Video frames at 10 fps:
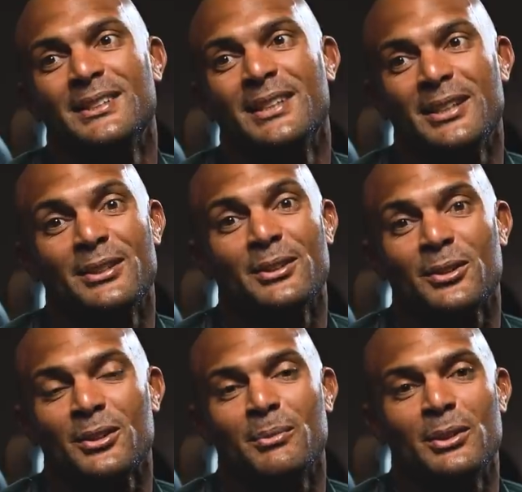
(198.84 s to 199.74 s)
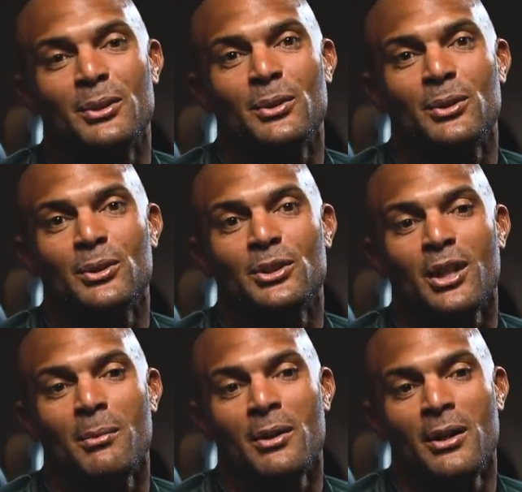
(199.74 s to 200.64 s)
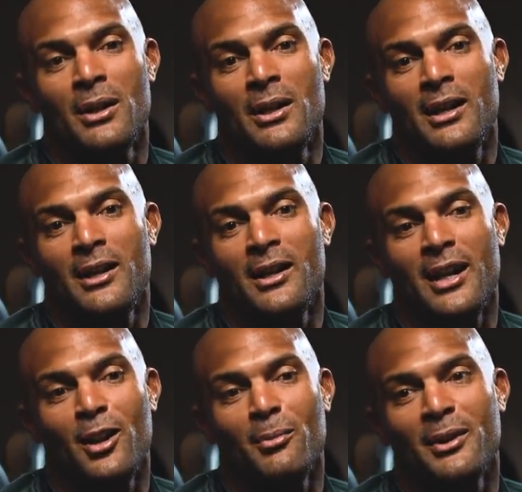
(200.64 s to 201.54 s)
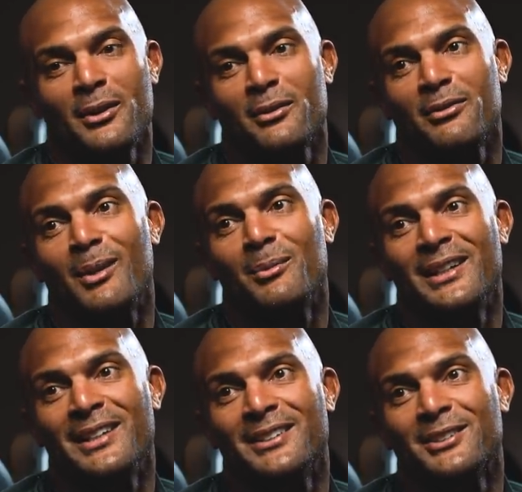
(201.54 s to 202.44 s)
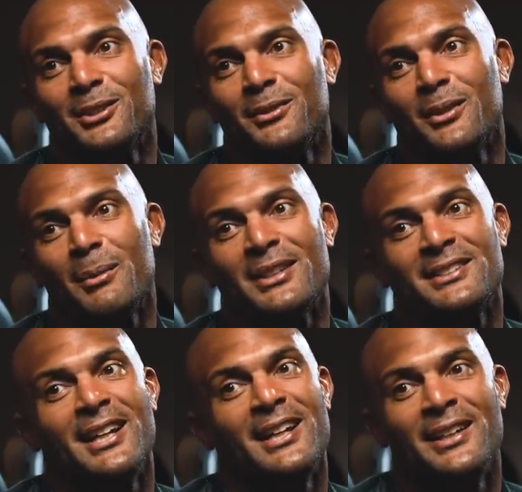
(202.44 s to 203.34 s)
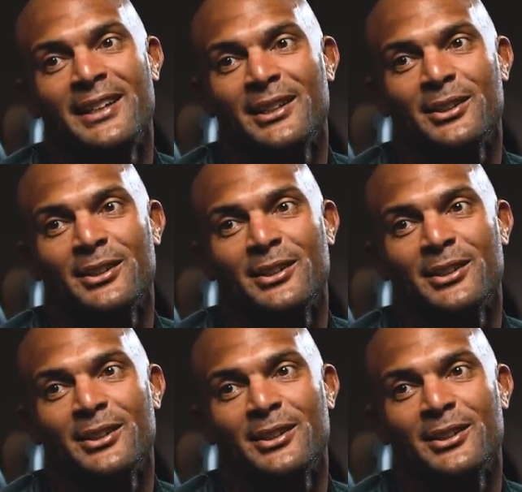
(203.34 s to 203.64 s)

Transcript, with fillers: Yeah, you've been doing a good job. How about family and stuff, about settling in?